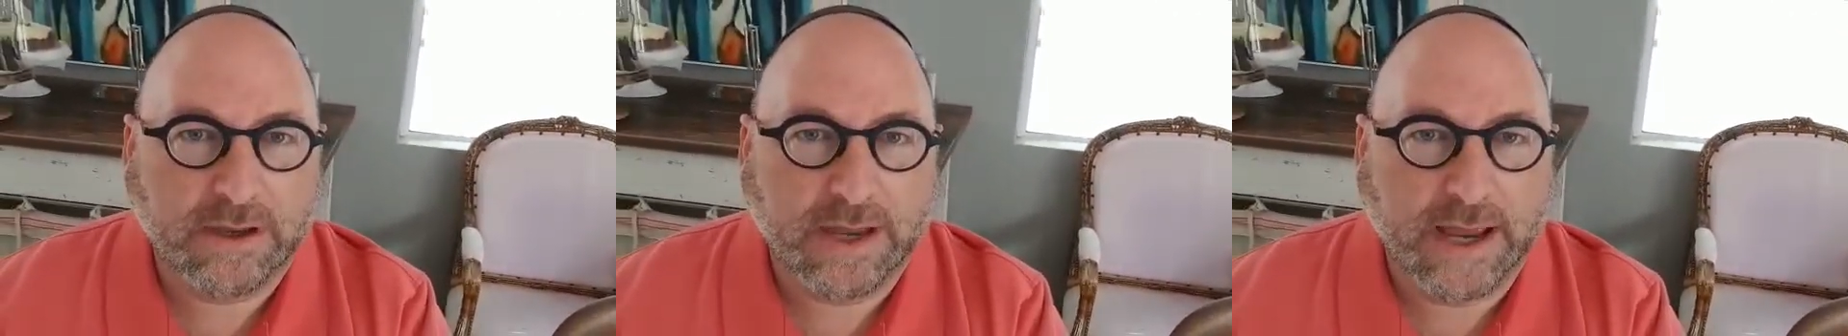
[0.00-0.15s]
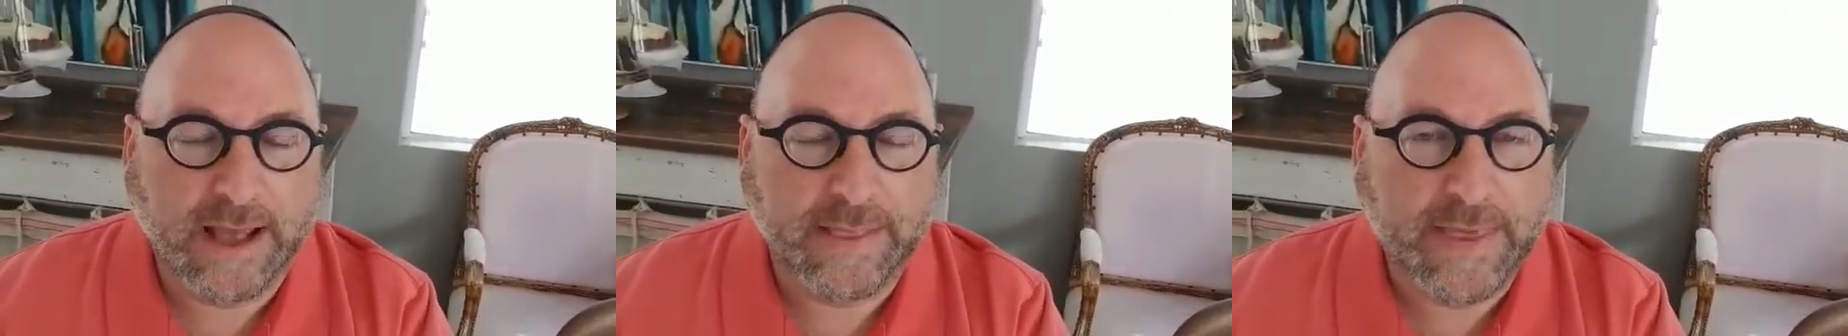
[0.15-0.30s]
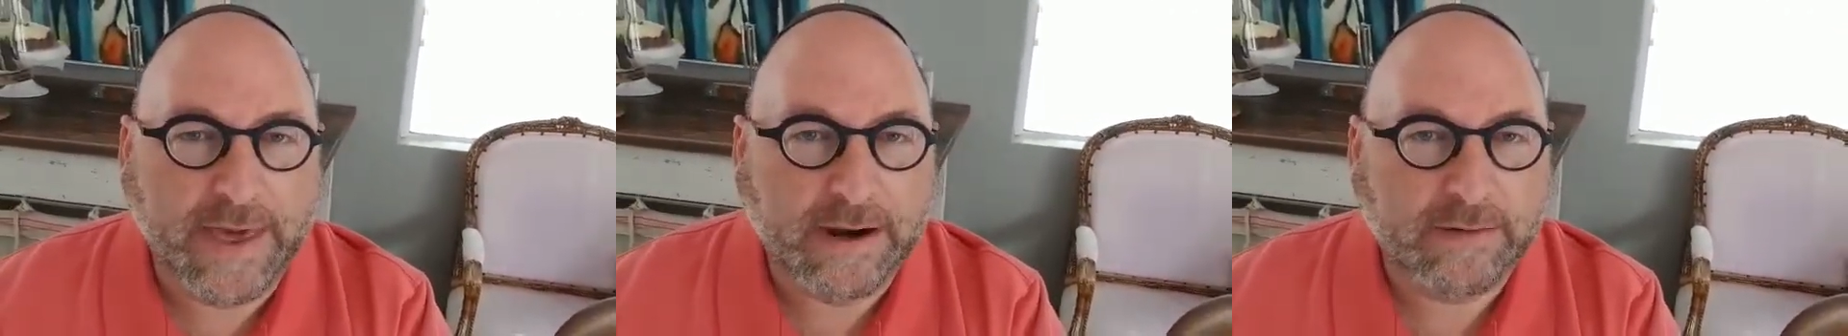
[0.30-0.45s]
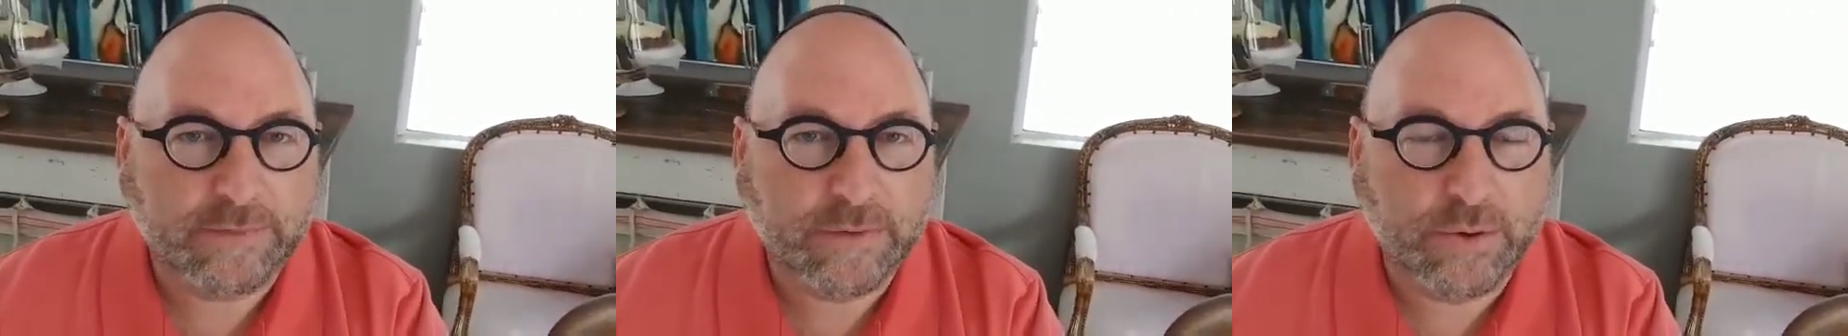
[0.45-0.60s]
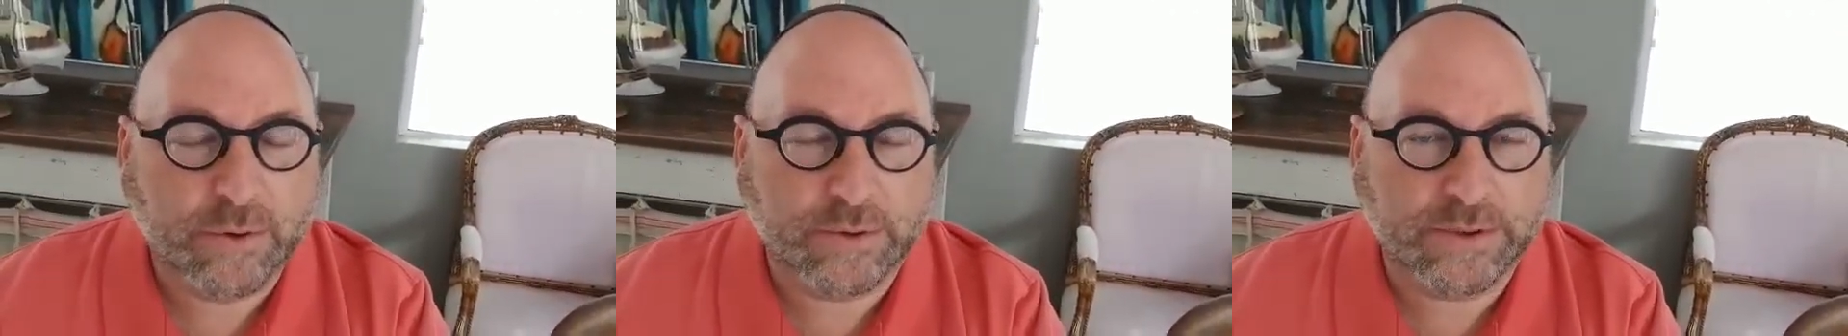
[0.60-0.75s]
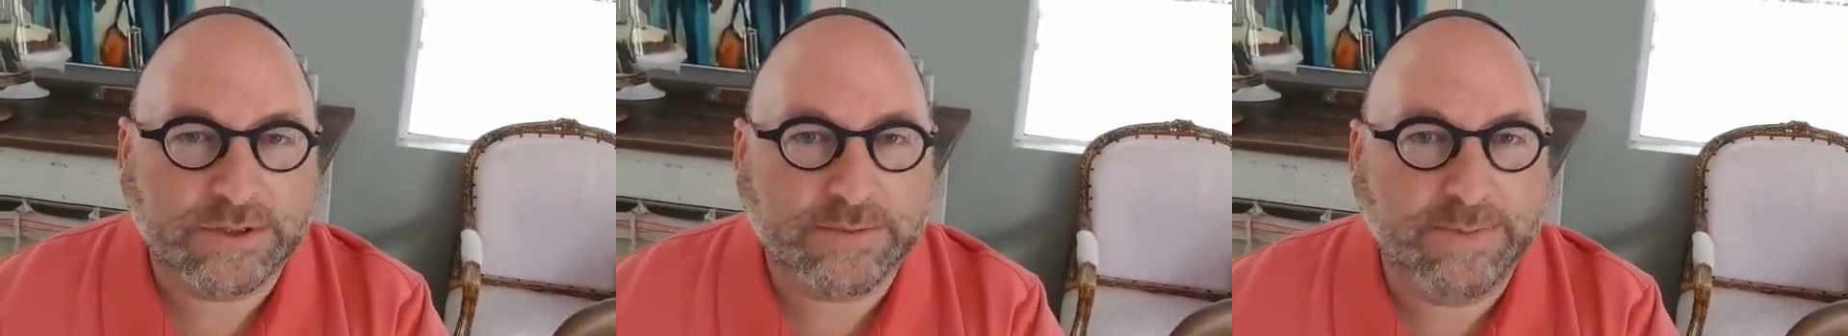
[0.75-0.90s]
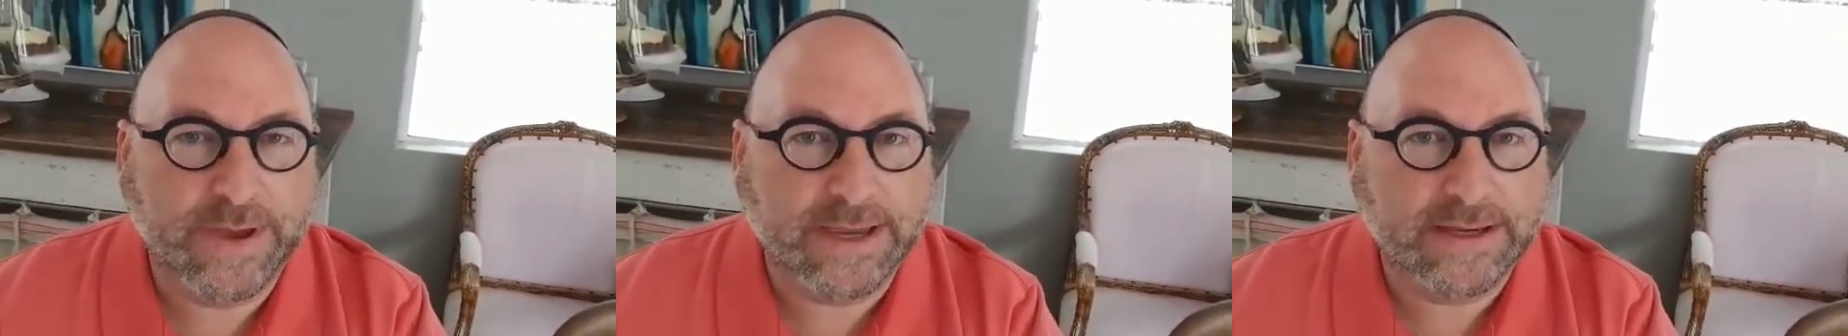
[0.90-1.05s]
And that, of
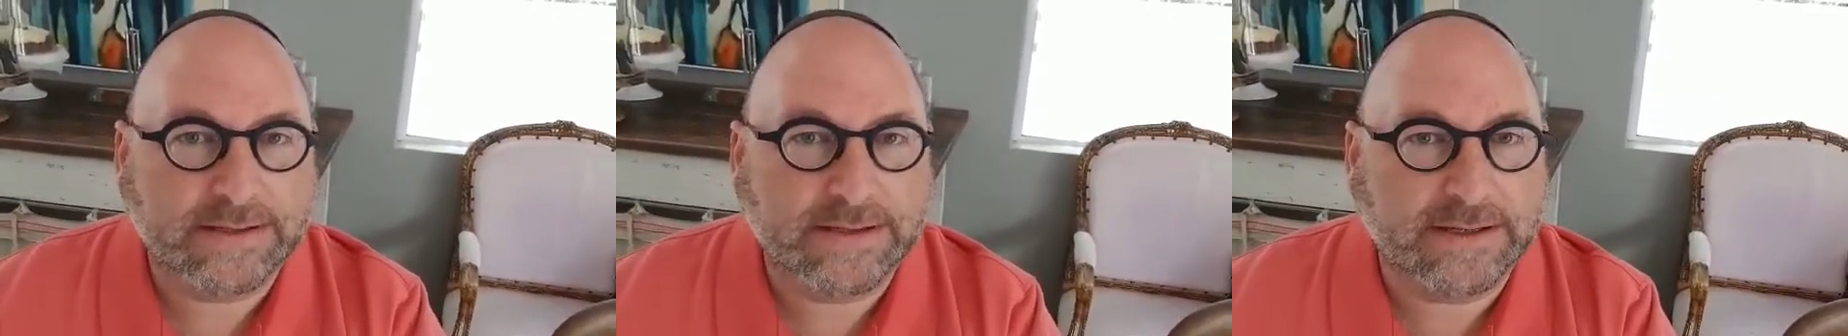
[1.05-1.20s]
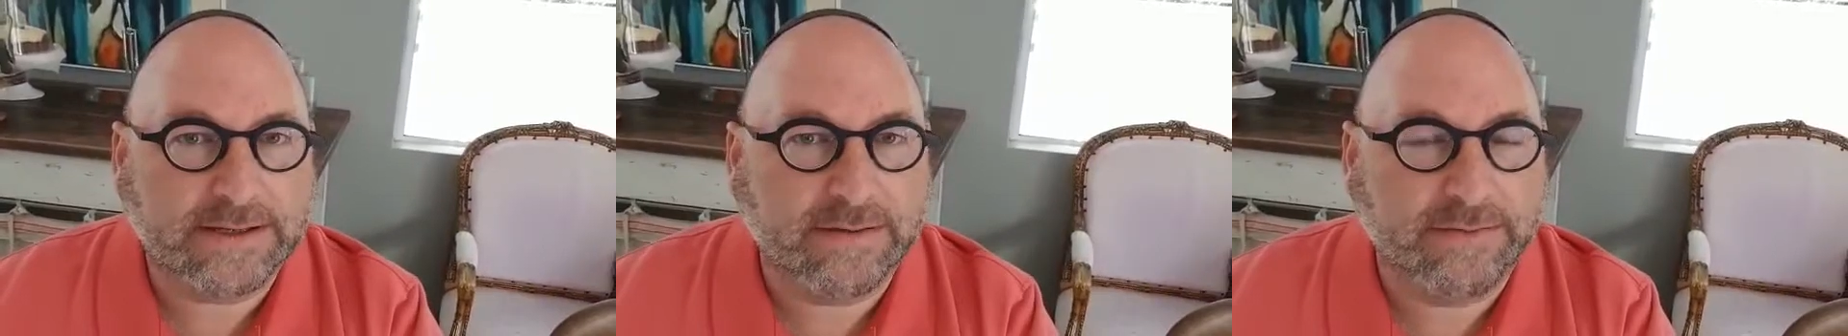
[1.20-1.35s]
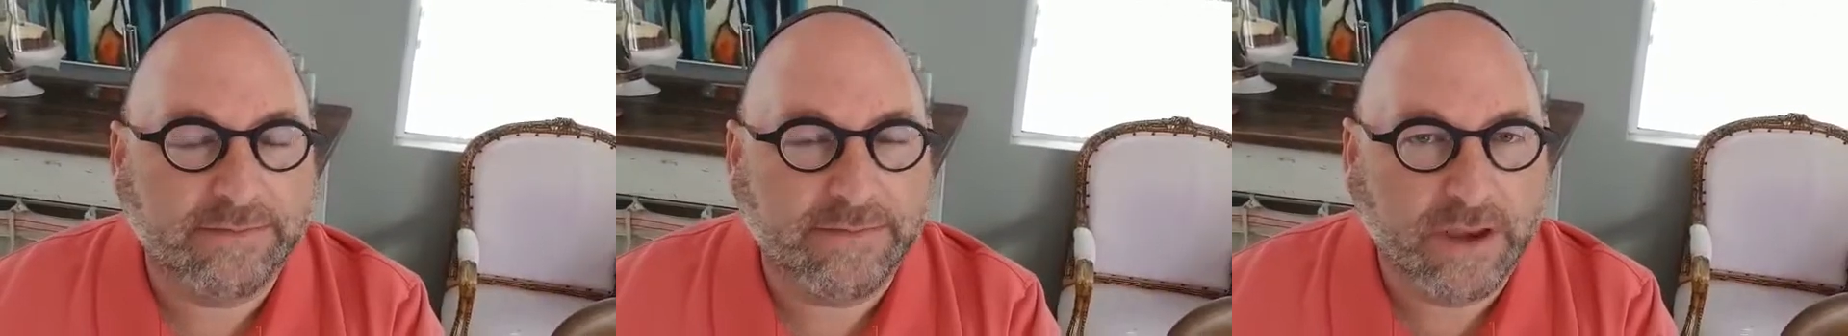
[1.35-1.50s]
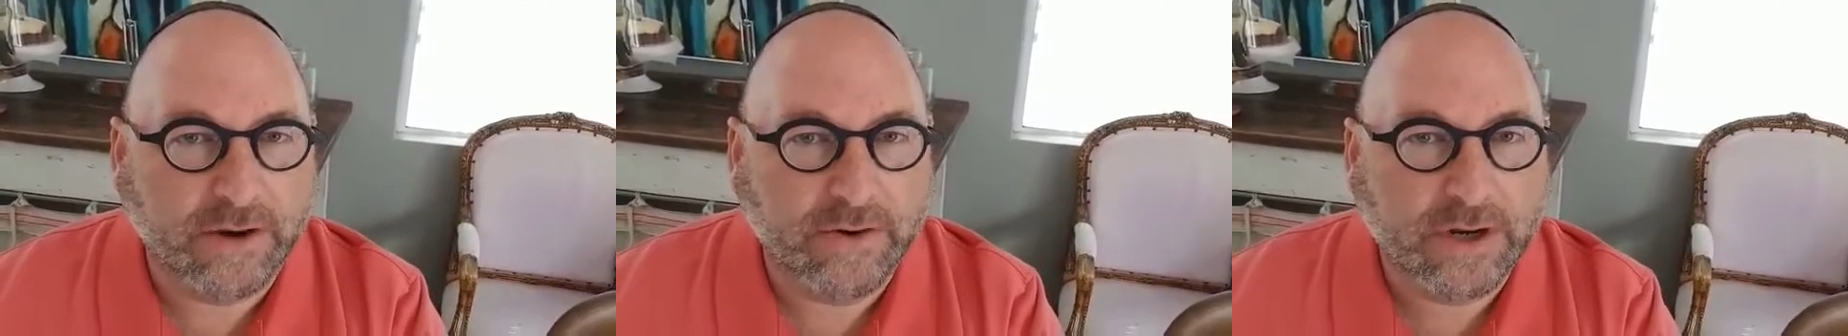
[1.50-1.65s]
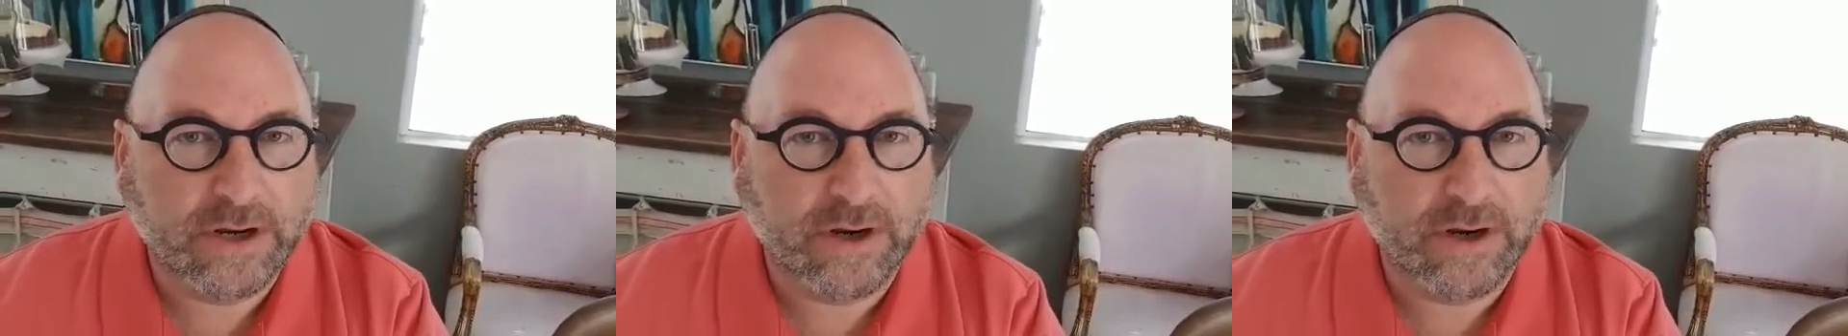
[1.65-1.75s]
course, makes this a very